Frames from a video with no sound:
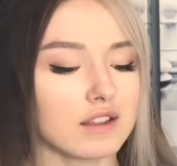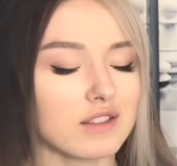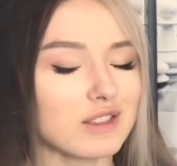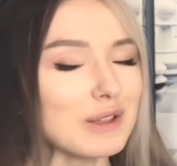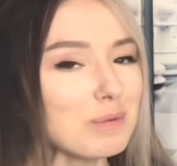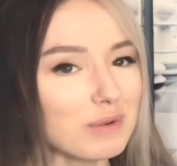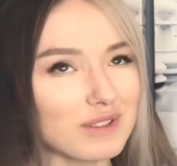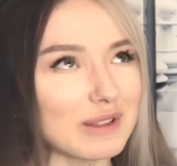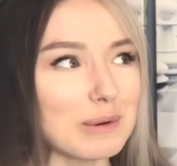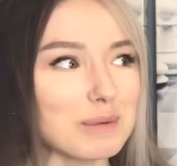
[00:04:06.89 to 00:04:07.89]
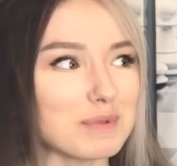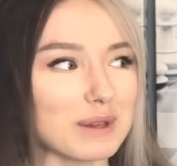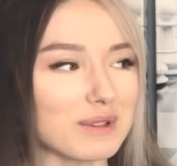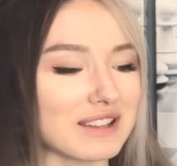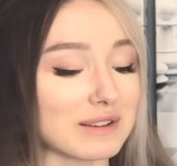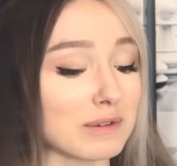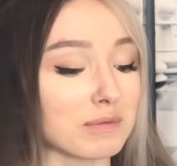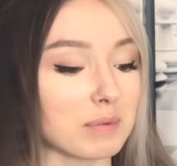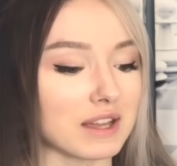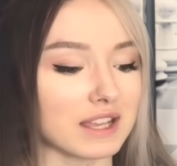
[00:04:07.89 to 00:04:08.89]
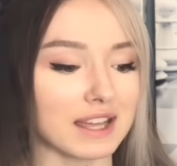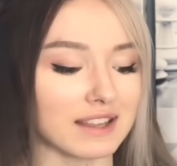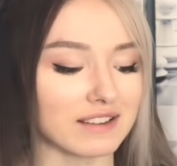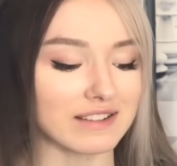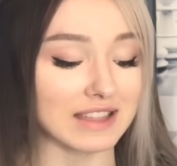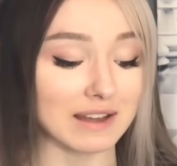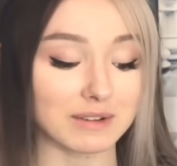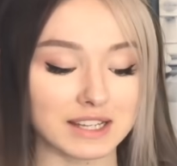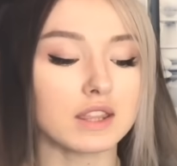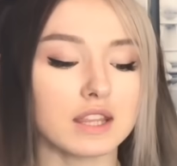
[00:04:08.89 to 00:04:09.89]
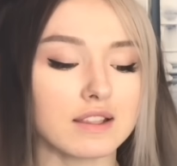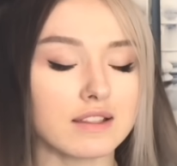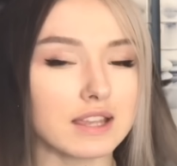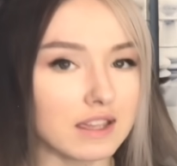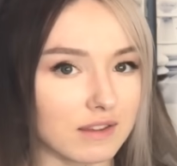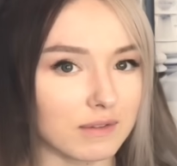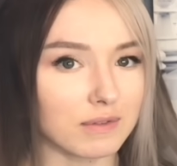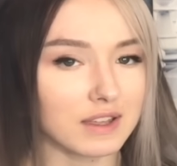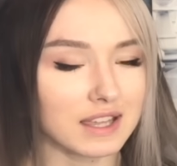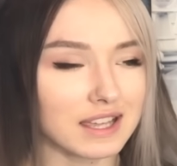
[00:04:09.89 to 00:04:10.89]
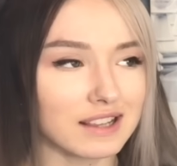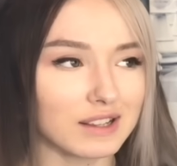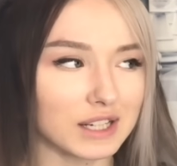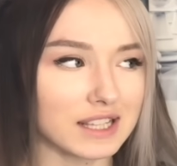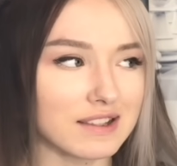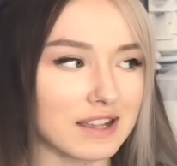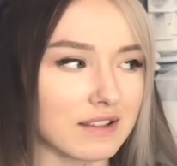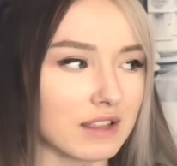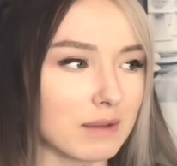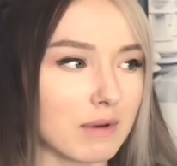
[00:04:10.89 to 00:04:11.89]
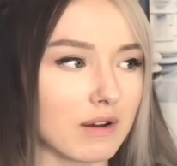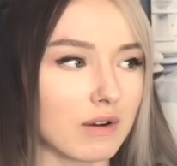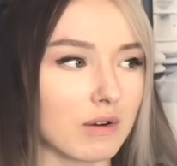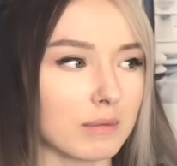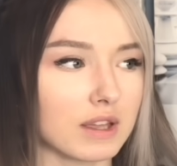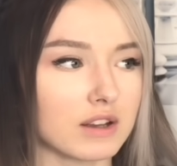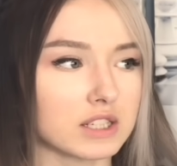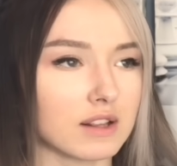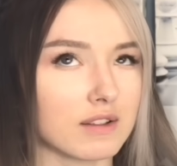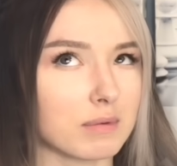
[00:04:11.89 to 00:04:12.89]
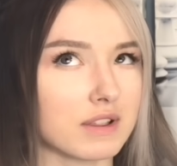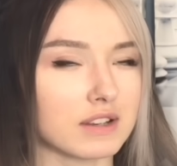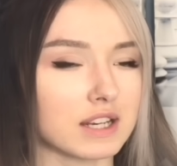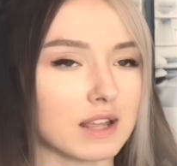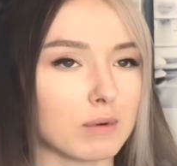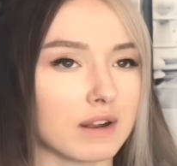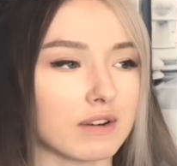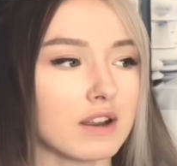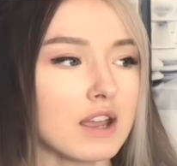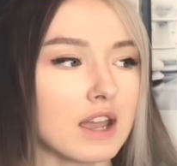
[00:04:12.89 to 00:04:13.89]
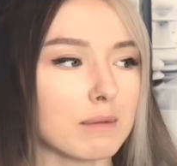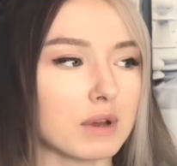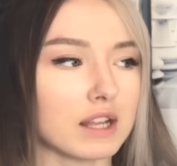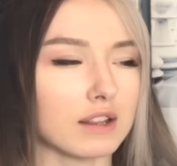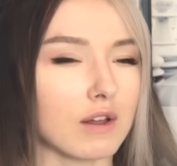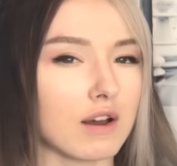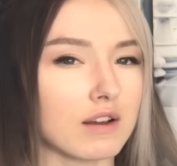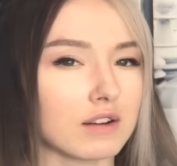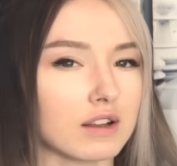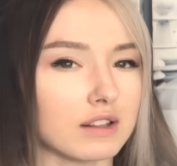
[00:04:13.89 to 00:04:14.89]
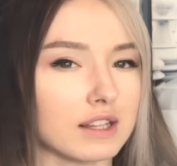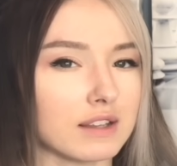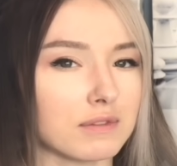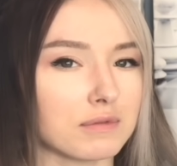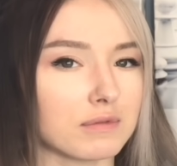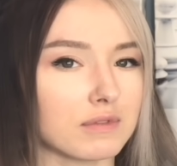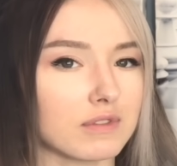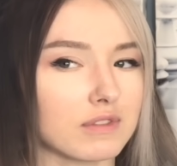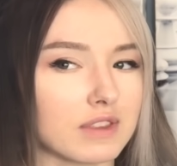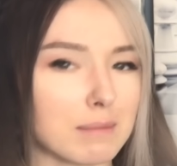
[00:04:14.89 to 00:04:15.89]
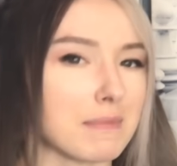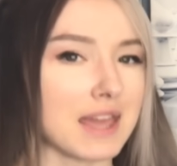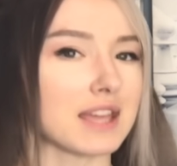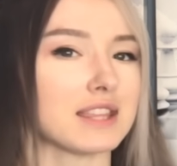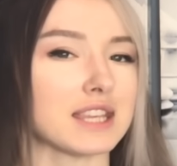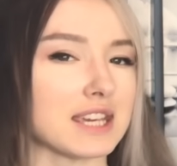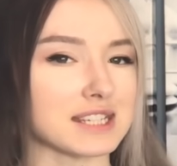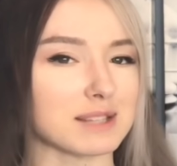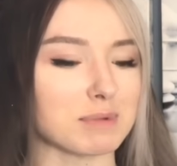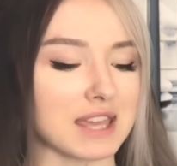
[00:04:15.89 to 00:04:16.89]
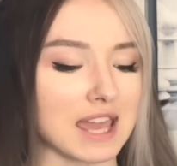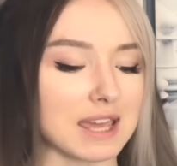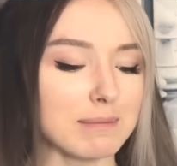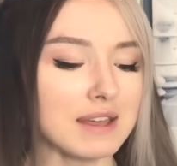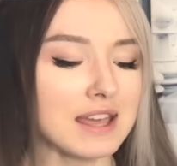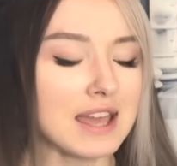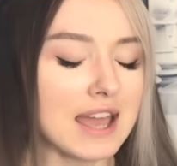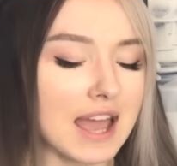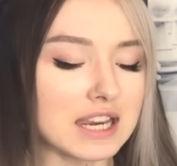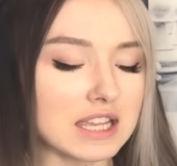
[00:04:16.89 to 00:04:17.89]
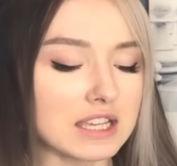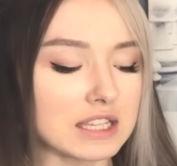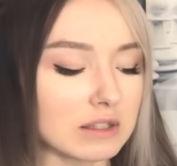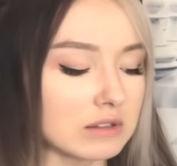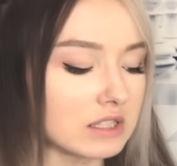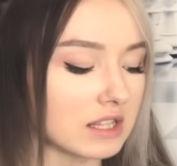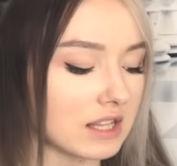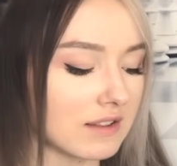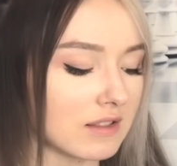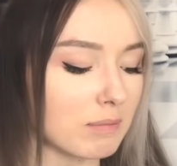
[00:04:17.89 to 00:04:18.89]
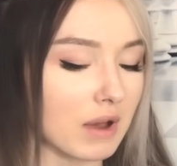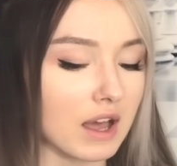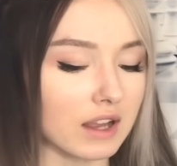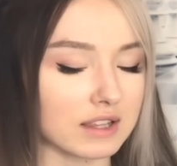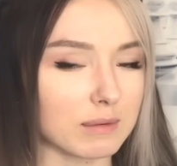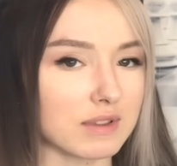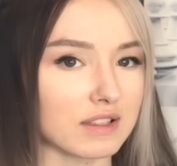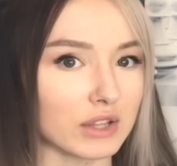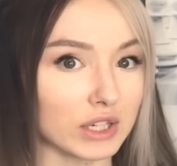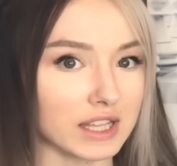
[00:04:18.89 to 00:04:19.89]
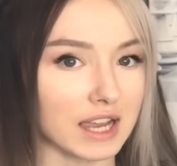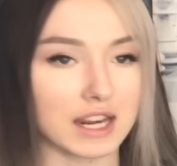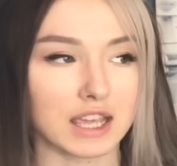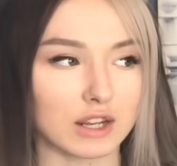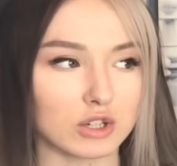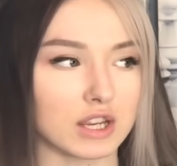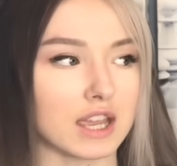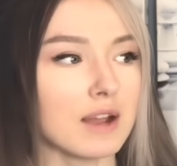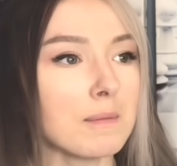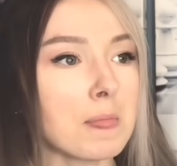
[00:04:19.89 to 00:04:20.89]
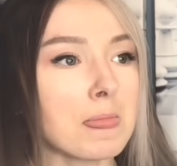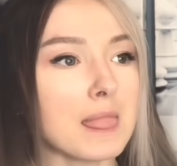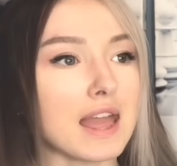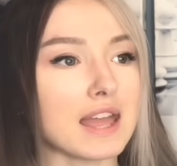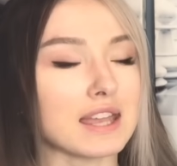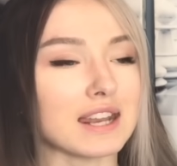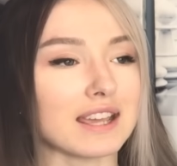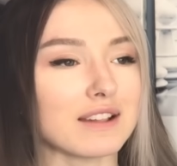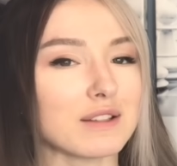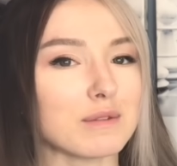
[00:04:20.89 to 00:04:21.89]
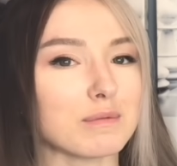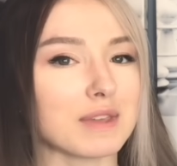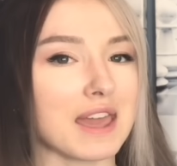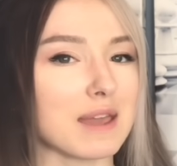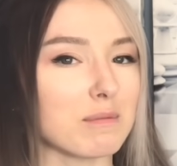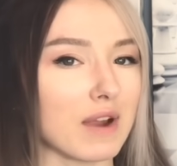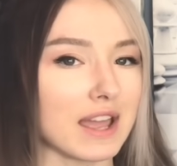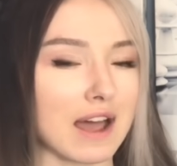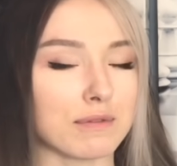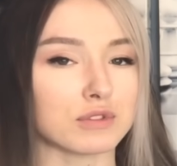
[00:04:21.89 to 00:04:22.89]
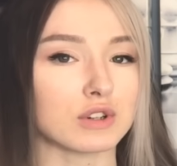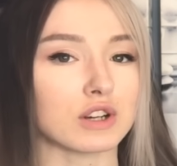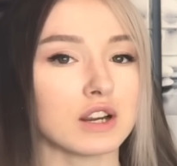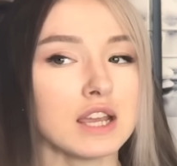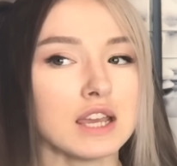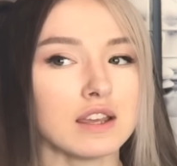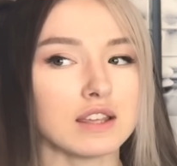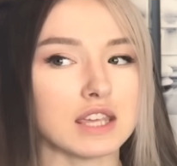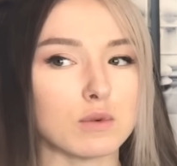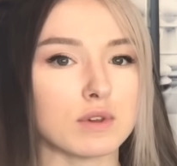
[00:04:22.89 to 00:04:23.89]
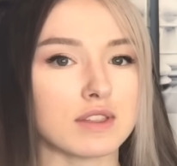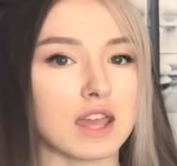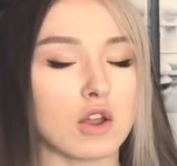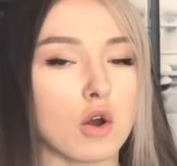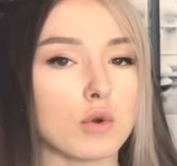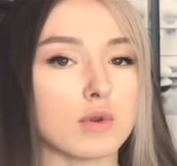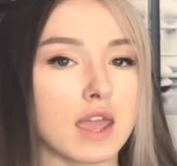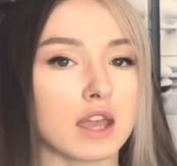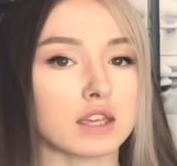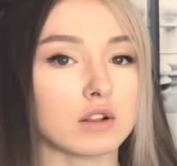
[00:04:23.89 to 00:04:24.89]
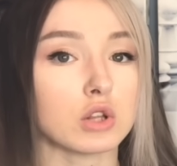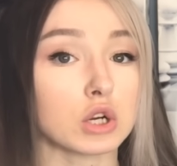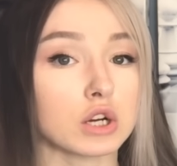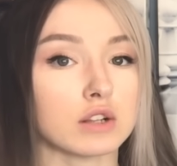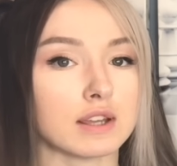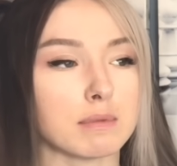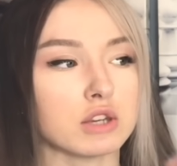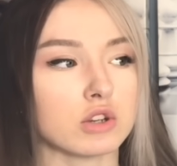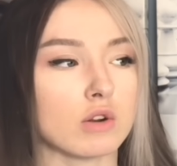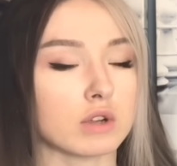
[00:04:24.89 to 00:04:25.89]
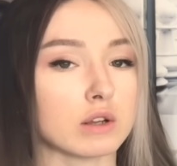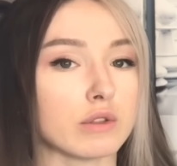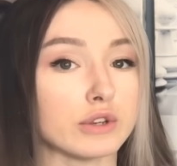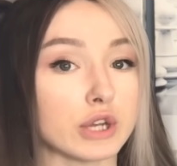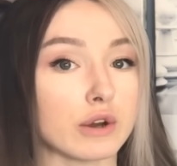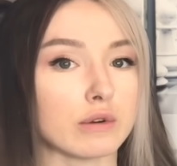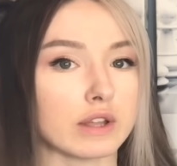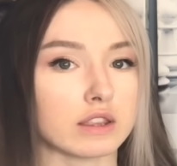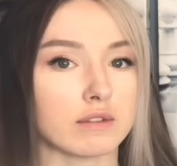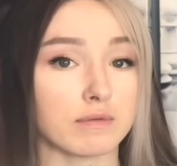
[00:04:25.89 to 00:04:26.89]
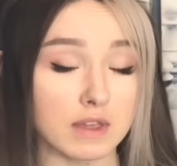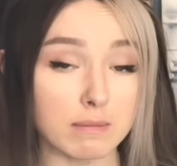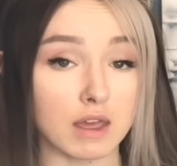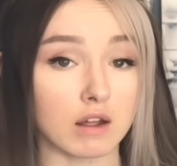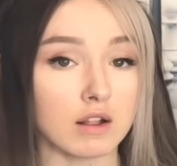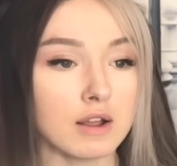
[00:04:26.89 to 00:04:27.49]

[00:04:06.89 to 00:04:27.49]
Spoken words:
Super, so abusive, but yeah, there's that one. And Steve, he literally said something about, oh my gosh, I lost my son today, whatever, but long live the man that he just became. And he killed this buck that was literally hiding in a tree. And I guess it came right after he was saying, oh, you can't kill her, like make sure you don't kill the doe, like the female.